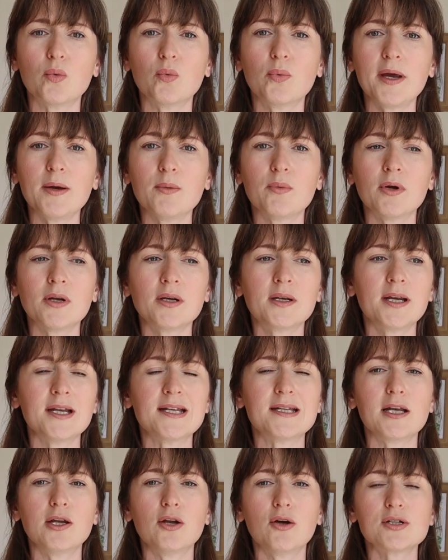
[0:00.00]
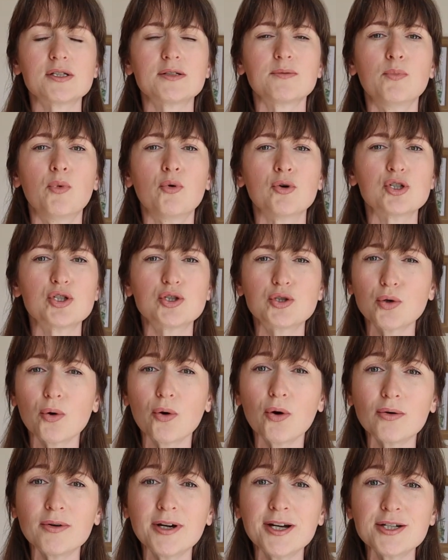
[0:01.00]
We wanted lots more
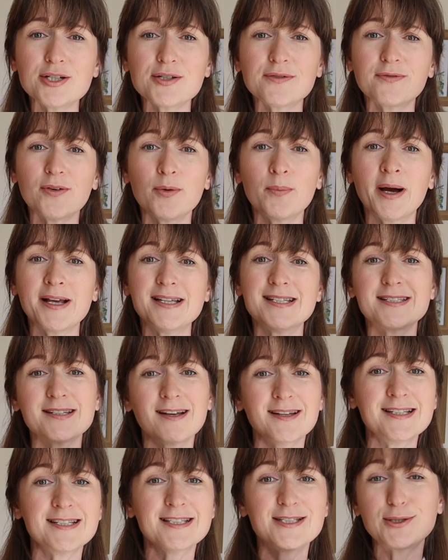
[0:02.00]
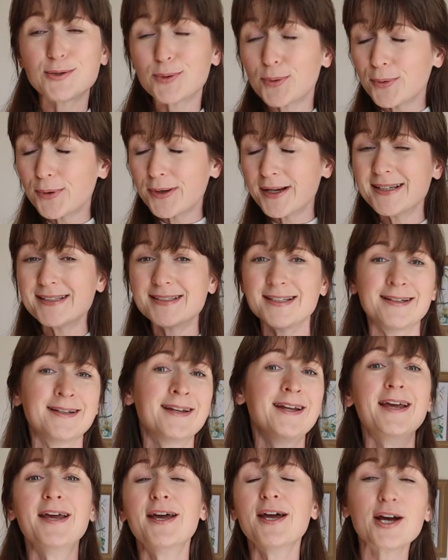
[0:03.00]
storage for my son's toys and
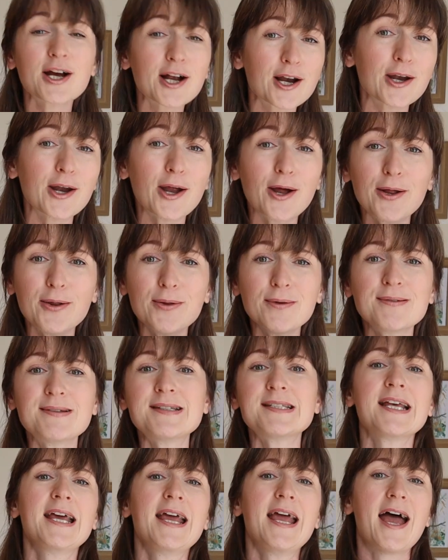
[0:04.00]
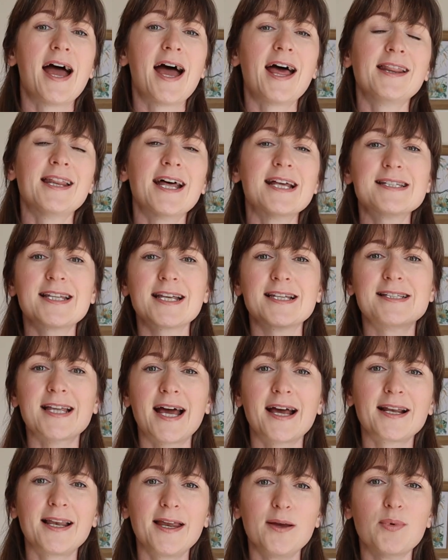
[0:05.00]
clothes, and that's
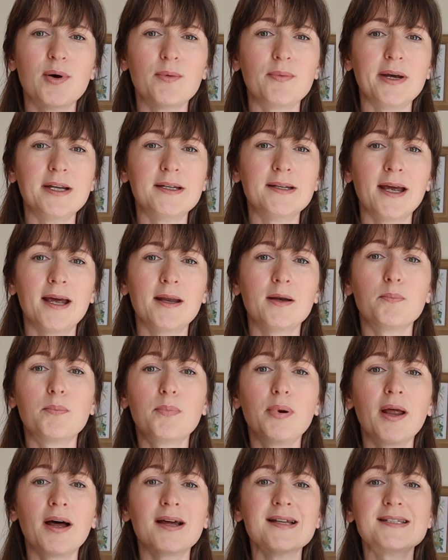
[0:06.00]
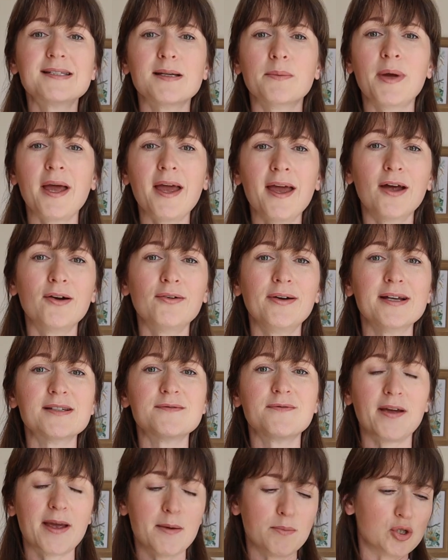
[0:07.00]
exactly what we did, plus some areas
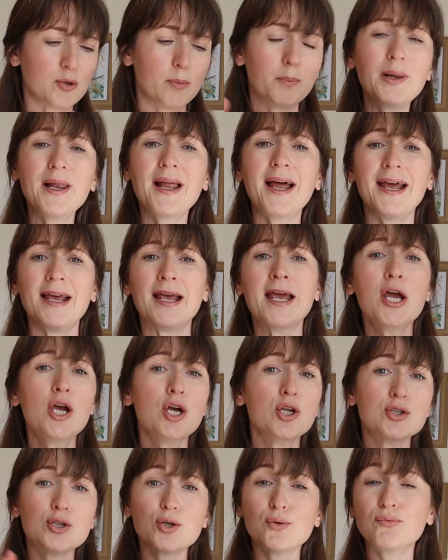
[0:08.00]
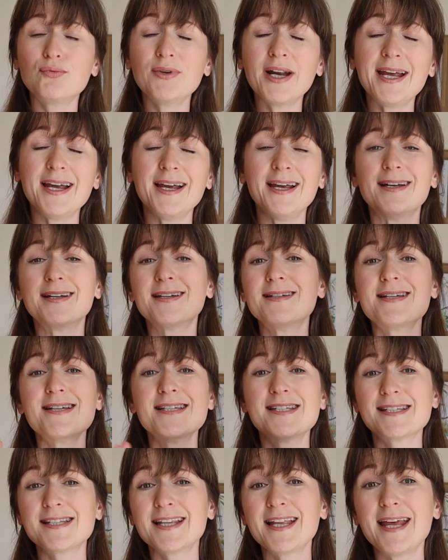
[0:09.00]
for him to play, to read, to
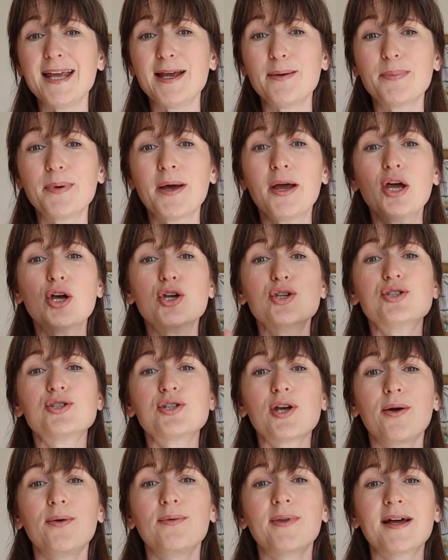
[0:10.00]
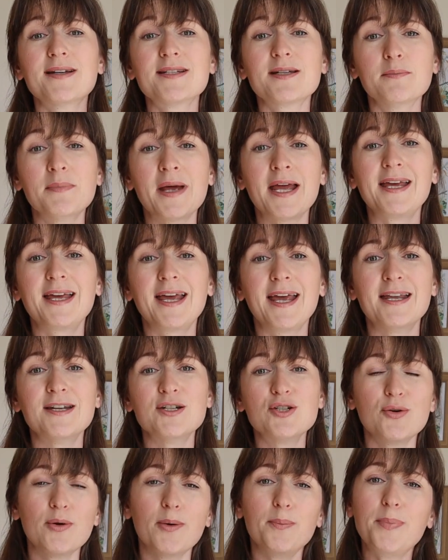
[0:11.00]
sleep, so that to make it
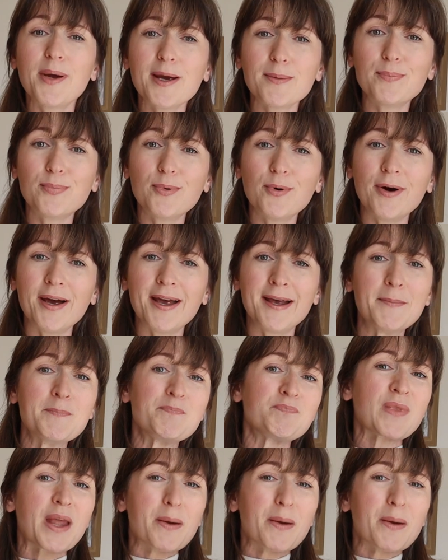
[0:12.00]
into a big boy